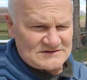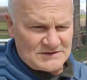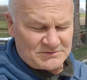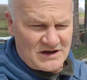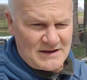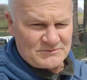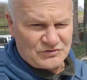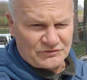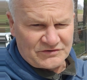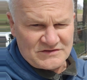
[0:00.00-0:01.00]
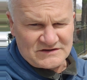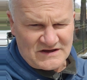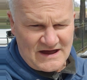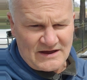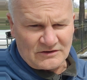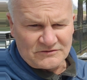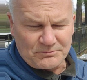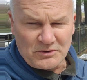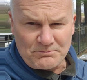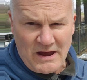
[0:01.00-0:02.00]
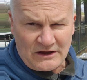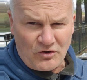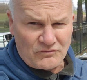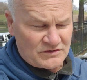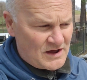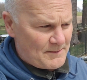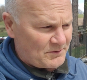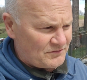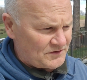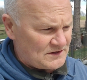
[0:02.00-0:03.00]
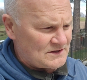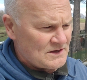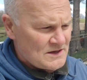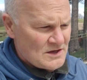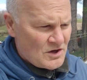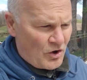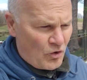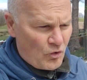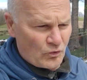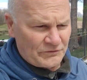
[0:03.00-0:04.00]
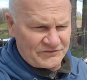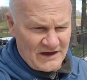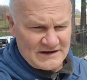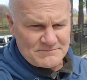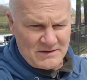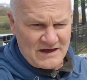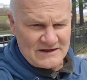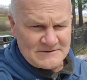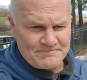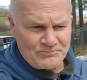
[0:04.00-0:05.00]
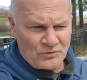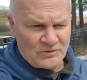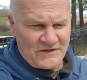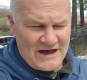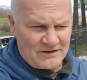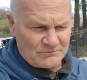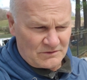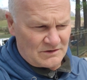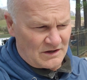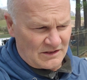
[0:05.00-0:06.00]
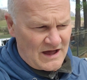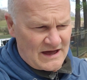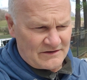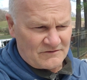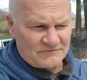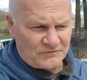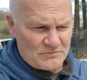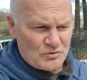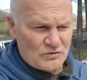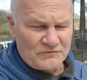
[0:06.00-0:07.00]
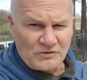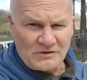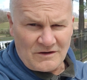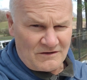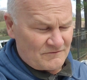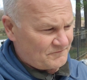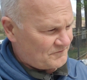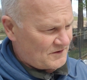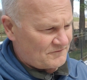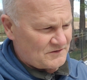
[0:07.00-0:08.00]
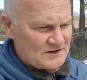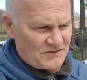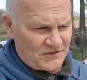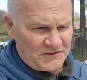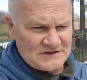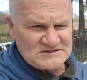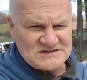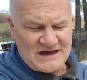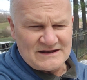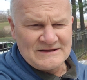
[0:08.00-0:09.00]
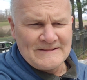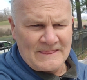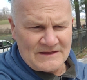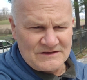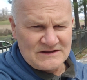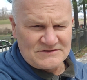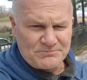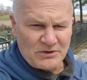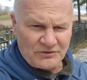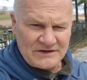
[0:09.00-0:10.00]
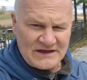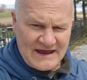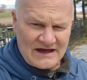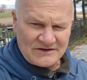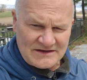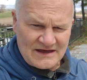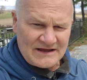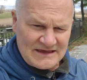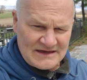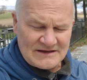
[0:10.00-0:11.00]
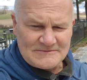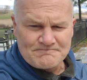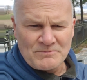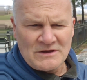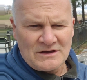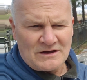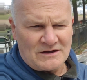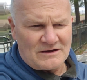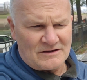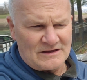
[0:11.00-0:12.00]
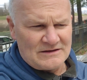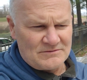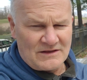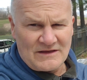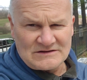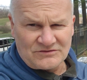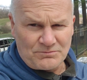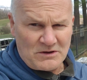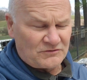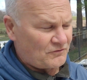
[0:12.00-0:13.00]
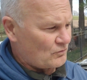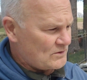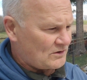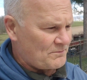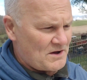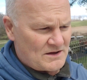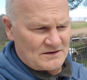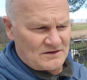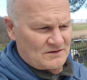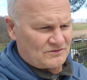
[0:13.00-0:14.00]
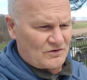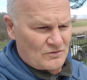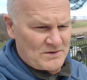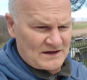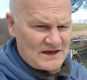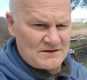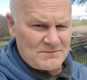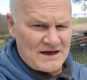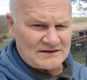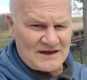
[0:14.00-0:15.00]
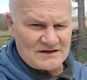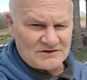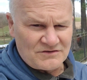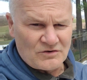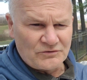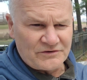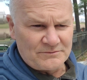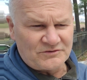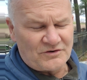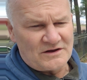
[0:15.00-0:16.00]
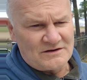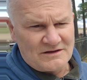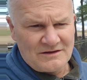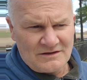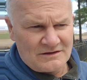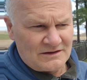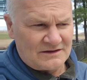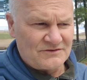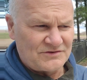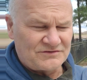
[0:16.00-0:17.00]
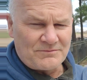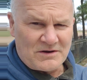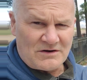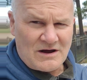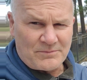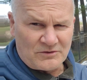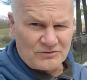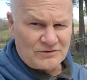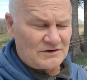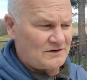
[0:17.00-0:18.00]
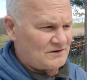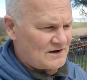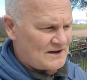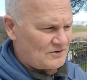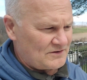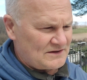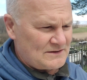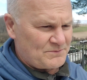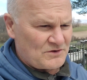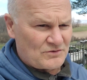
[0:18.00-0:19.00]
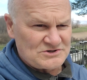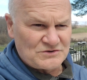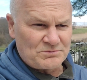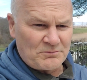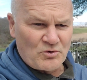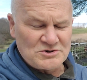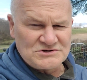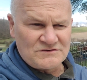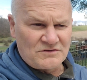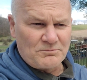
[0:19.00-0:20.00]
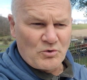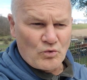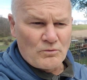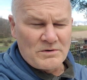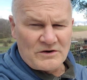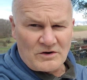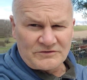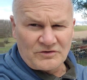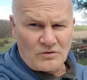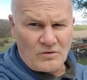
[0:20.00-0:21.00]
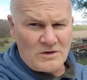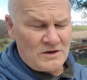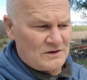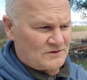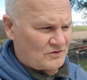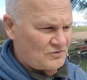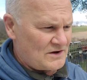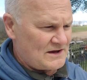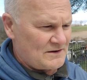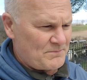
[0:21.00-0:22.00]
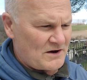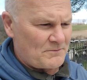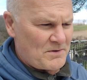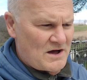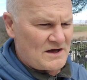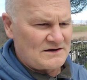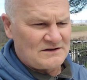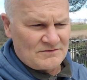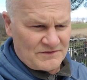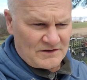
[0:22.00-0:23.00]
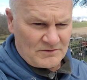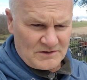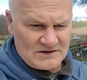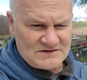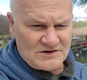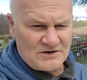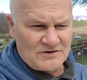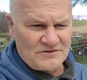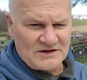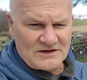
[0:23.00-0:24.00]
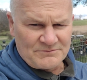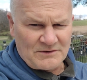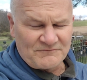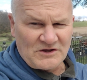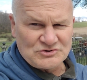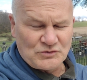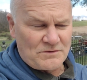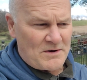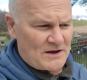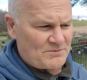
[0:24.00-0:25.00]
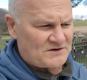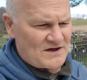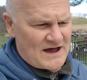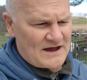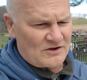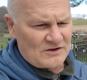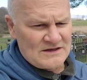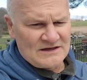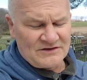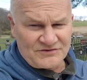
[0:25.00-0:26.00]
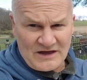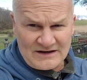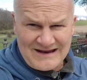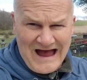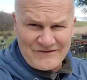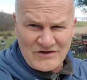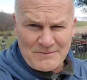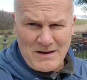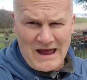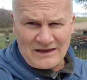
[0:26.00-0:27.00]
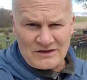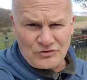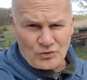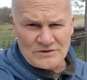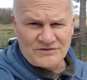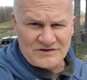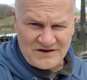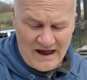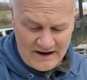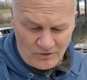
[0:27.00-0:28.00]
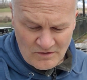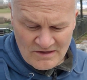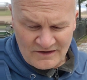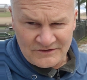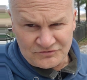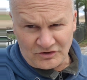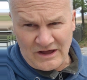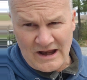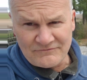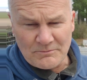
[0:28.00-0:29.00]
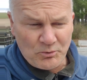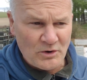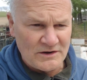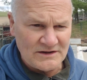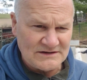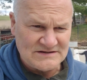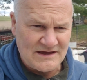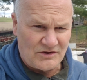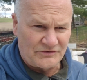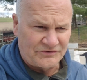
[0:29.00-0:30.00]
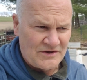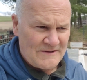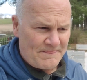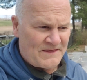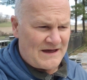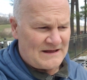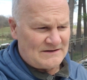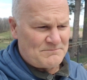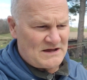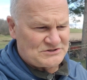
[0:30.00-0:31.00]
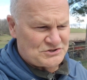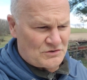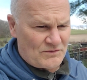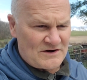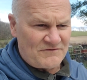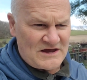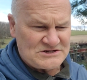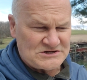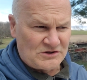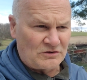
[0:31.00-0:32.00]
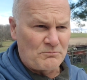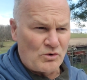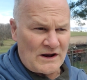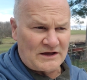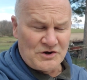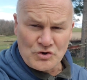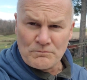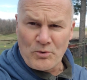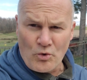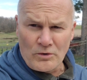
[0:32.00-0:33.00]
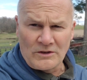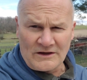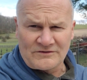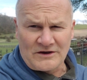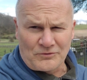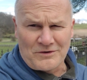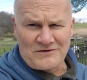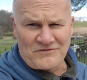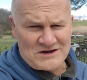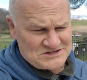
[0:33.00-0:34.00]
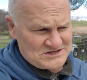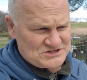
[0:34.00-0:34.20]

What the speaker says: Sometimes you'll see the tile is put back over top of the old setting bed without a lot of removal of any of the thin set, and then it's building it out yet again, and that just makes for a weaker bond. So by getting back down to the old substrate, it gives us a better opportunity to not only keep the original proportions of the pool, but also to create a better bond. The interior then comes up flush with the bottom of the tile instead of diving back in towards the tile. These are kind of important details that make your renovation look more like a new pool and less like a renovation.